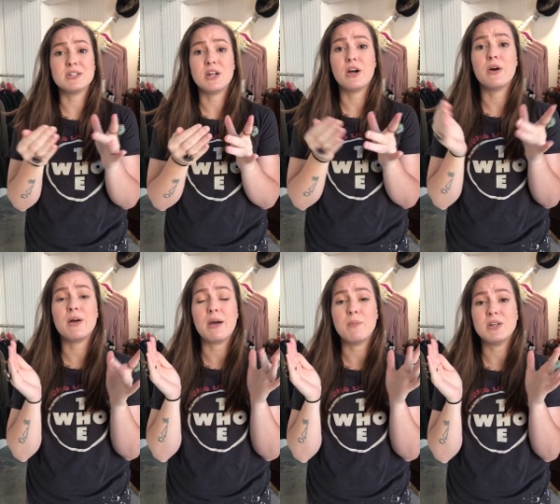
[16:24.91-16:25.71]
you know,
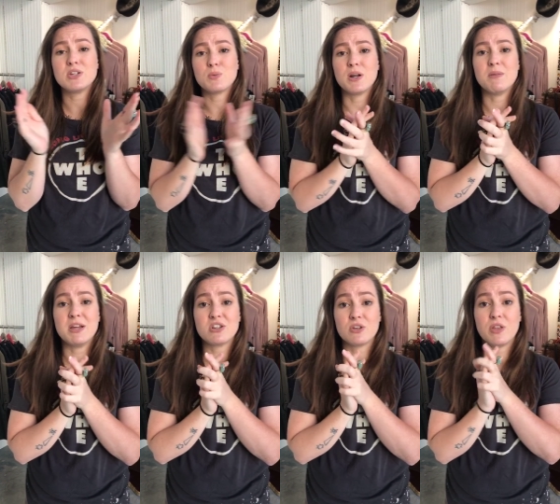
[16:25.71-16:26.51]
and we just wanted to
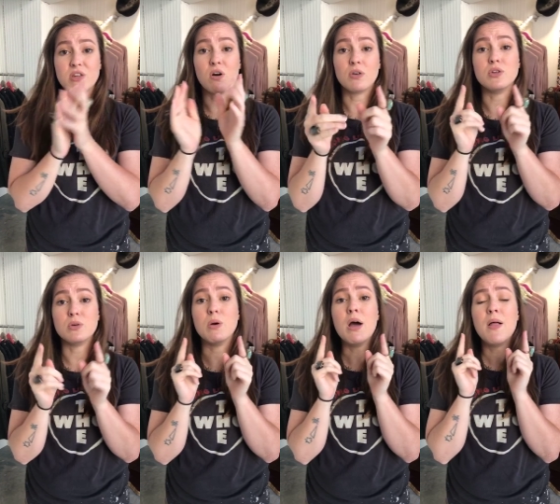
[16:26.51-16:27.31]
make sure that y'all knew